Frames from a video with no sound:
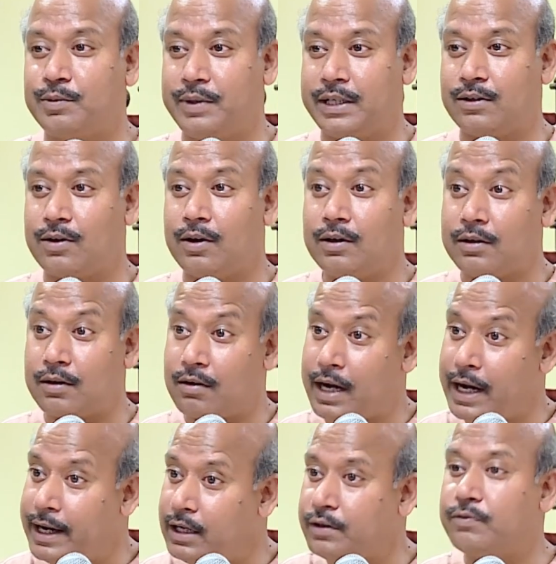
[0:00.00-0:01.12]
to be taught
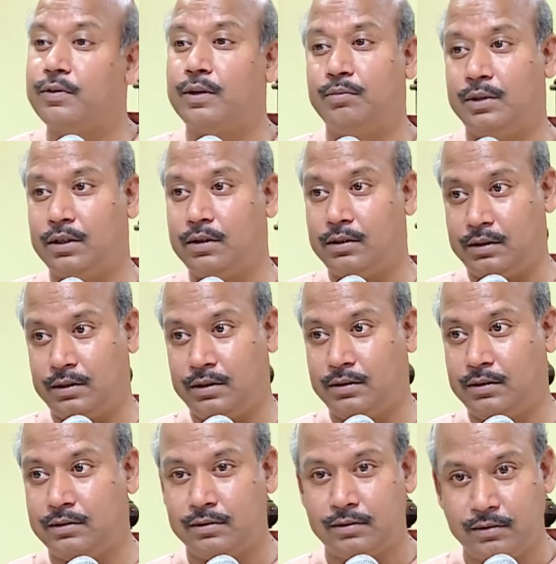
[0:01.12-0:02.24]
right from the
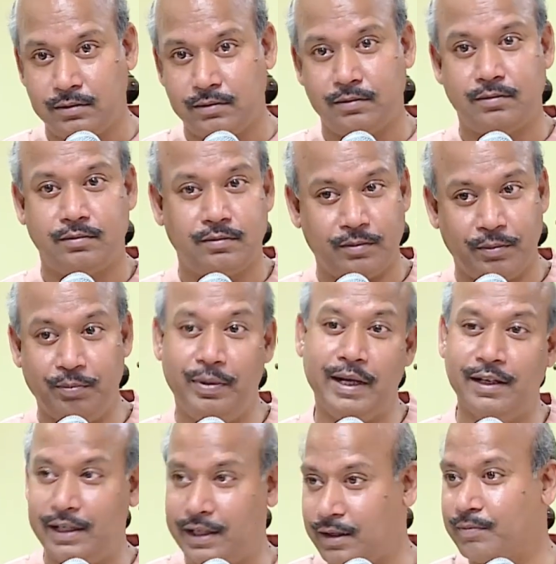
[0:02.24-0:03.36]

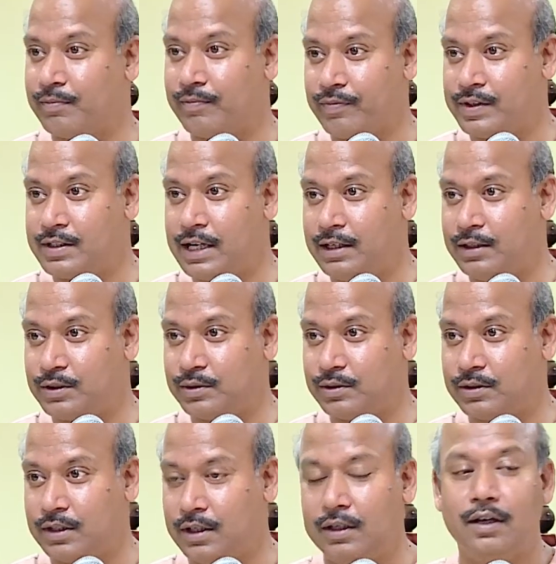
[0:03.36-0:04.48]
beginning, childhood.
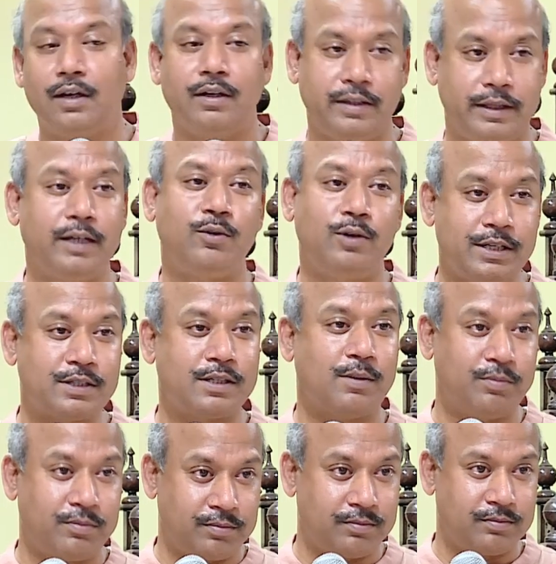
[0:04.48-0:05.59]
Then only some
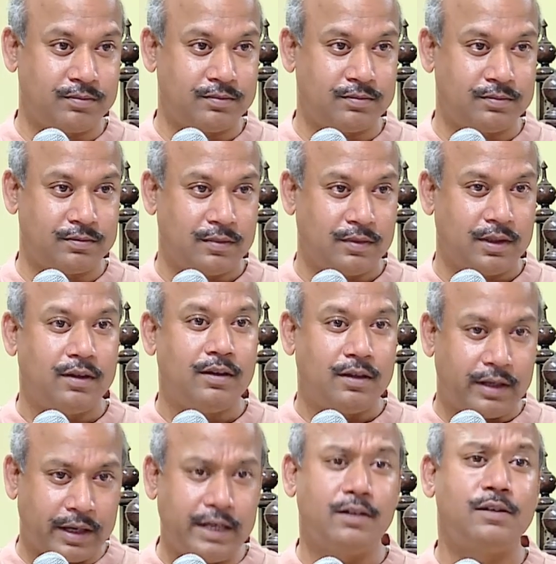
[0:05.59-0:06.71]

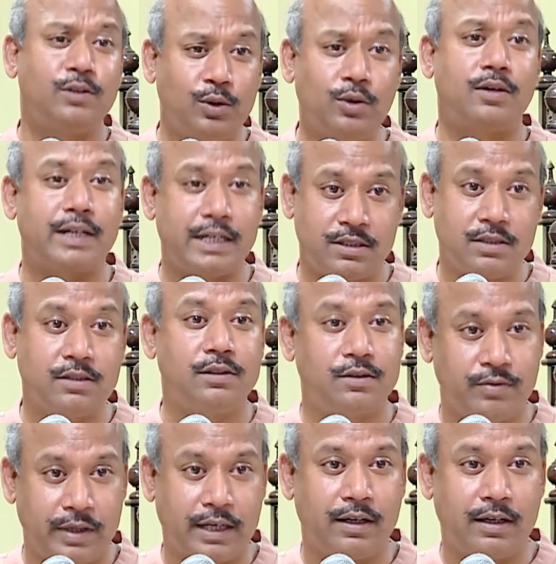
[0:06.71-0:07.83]
real good result
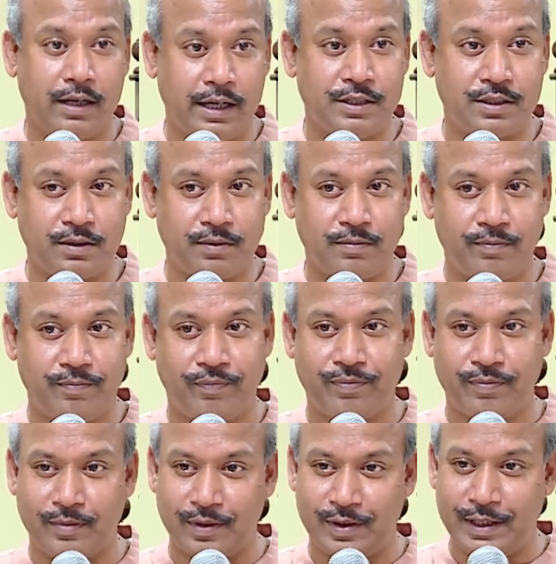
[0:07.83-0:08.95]
we can achieve.
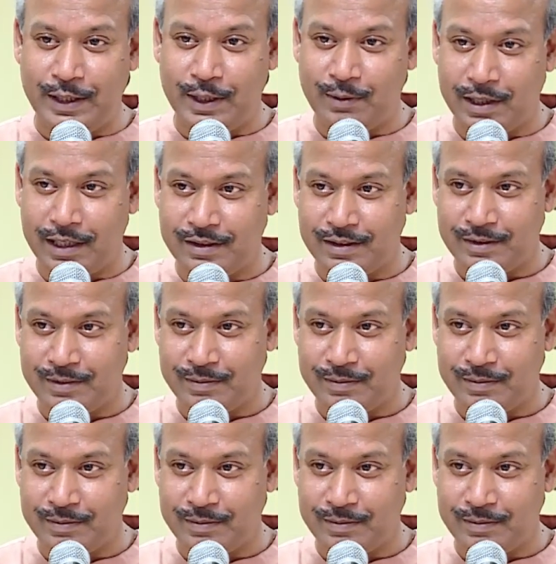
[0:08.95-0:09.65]
Dhanyavad.